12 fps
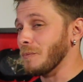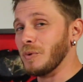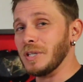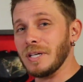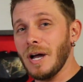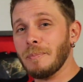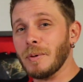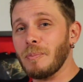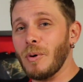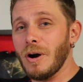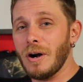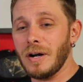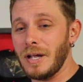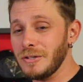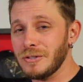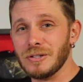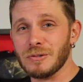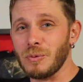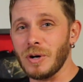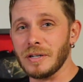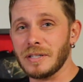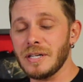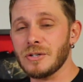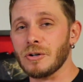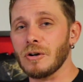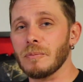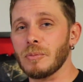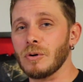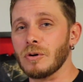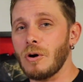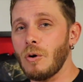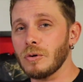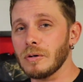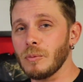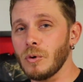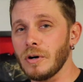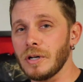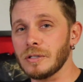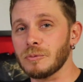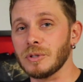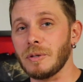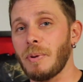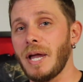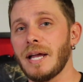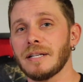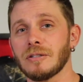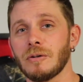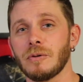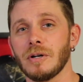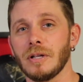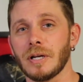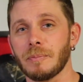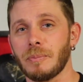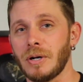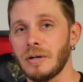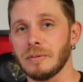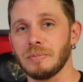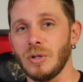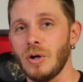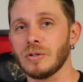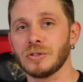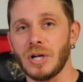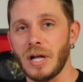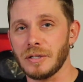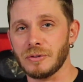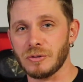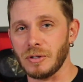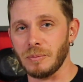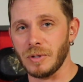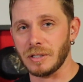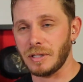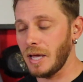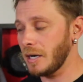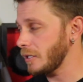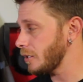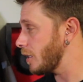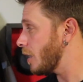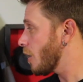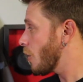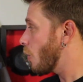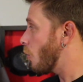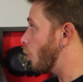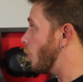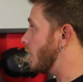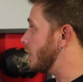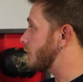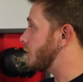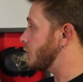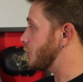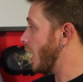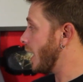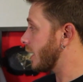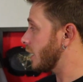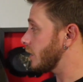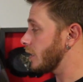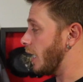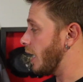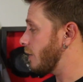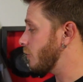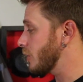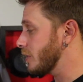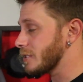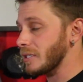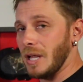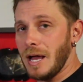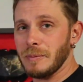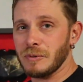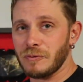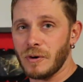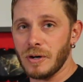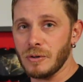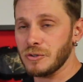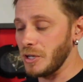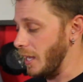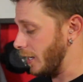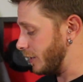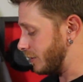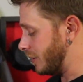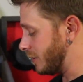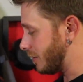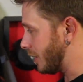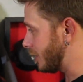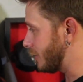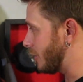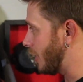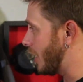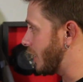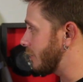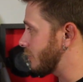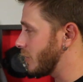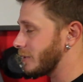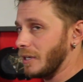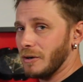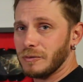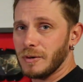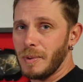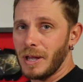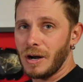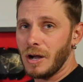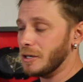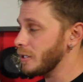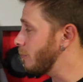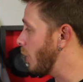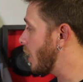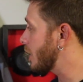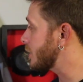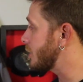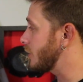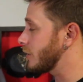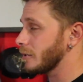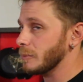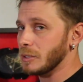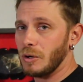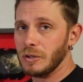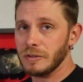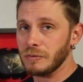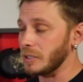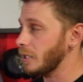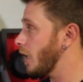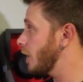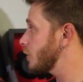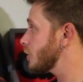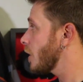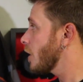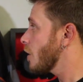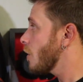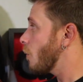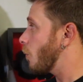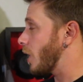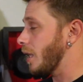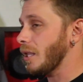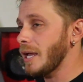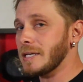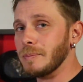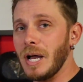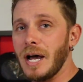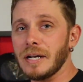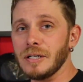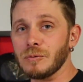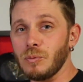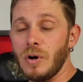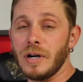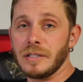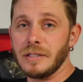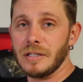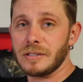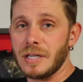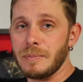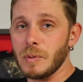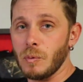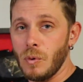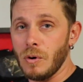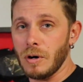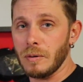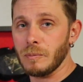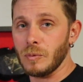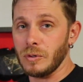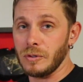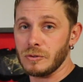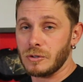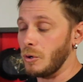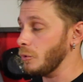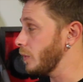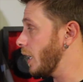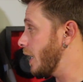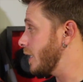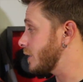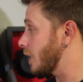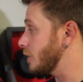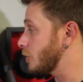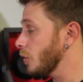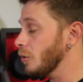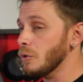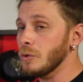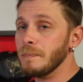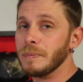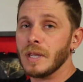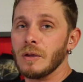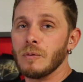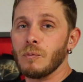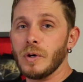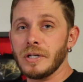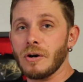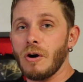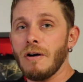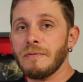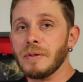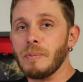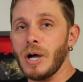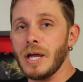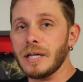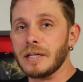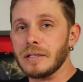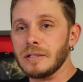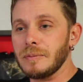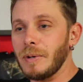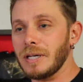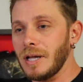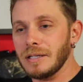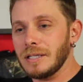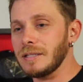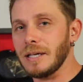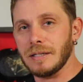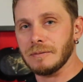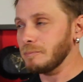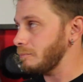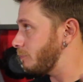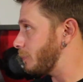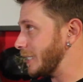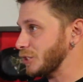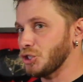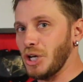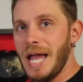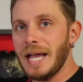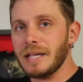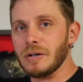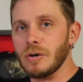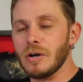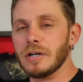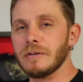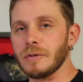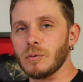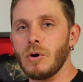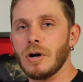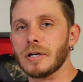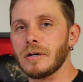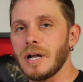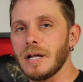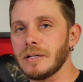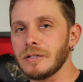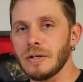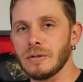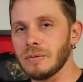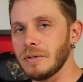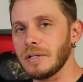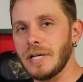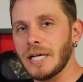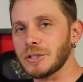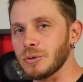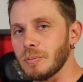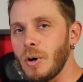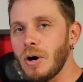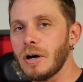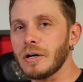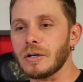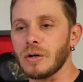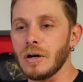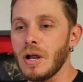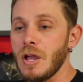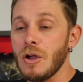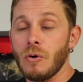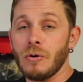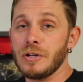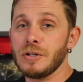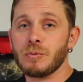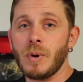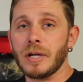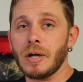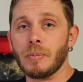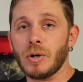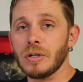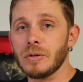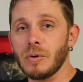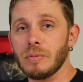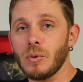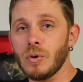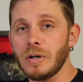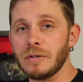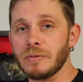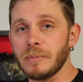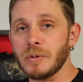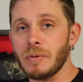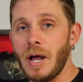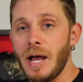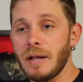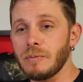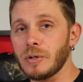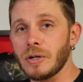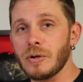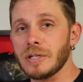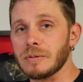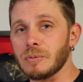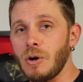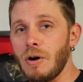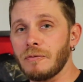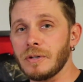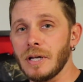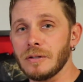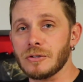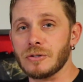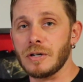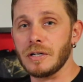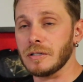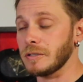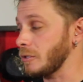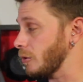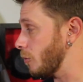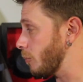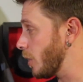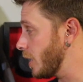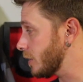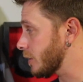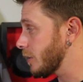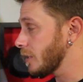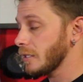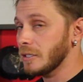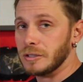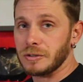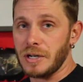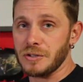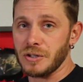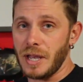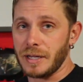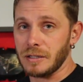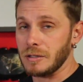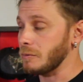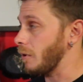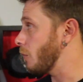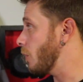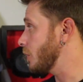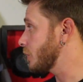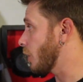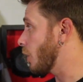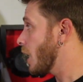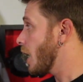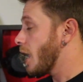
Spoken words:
in the upper part, I usually just wear a t-shirt, but on colder mornings with the pants, I'll wear like a pair of long johns or something like that under it. With the jacket, I have one of these Klim Inferno jackets. These things are like retail for about $100. You can get them in all different colors. What I like about it is, one, it does keep you warm on those cold days, and two, when you're off the bike, you might not need that big jacket on if you're walking around, you know, at a national park, or you just wake up early one morning from your ride, want to go get some coffee down the street, and it's a little brisk. Great jacket to throw on. So